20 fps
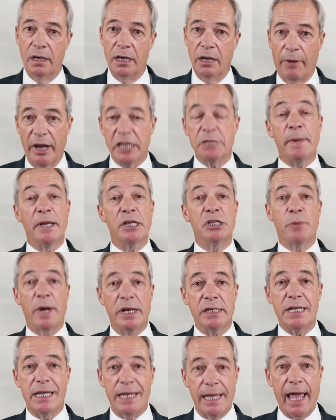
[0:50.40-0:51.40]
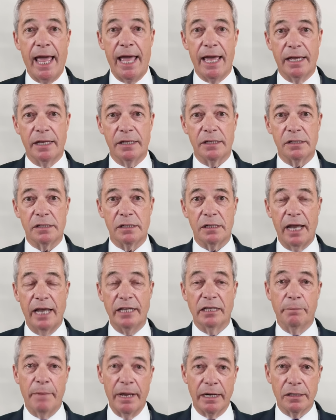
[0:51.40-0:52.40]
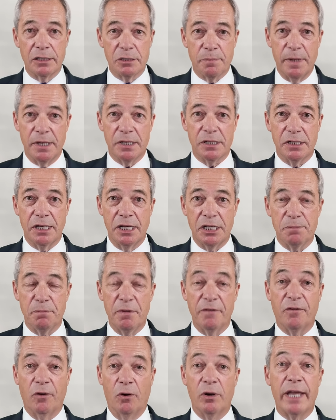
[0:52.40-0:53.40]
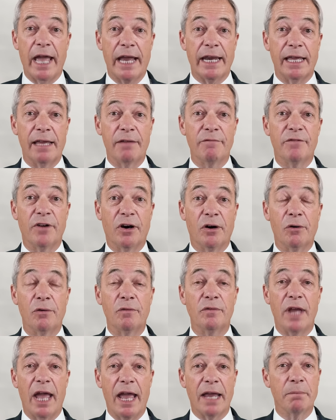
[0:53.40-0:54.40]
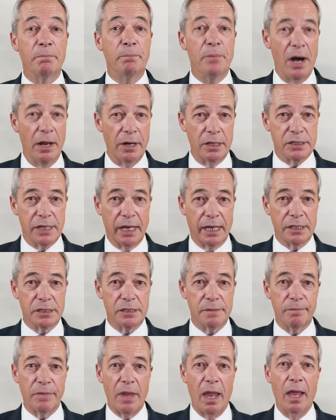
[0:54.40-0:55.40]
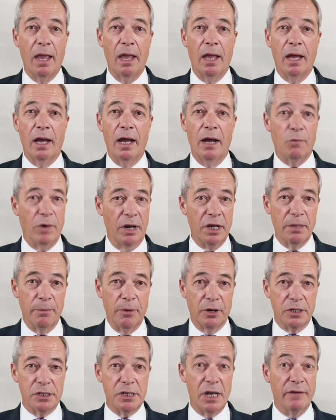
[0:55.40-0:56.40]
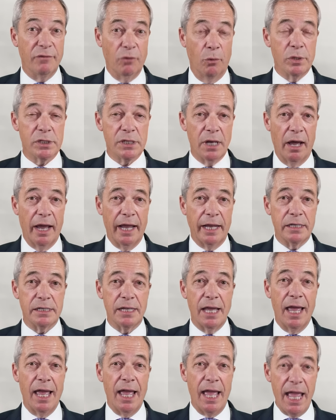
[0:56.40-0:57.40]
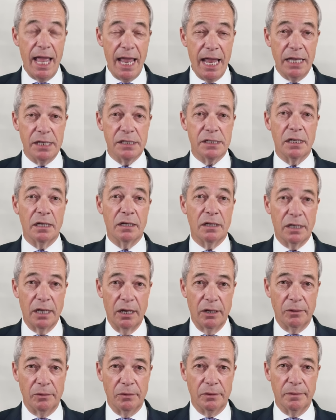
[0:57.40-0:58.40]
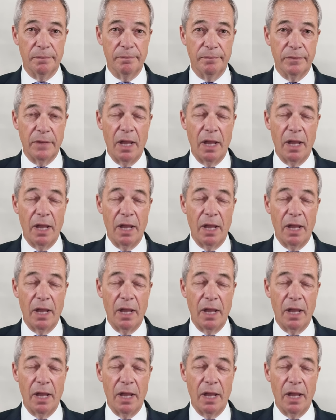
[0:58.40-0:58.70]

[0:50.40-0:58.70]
Now, I spent 20 years in the metals business before getting involved in politics. And one commodity I've always liked is gold.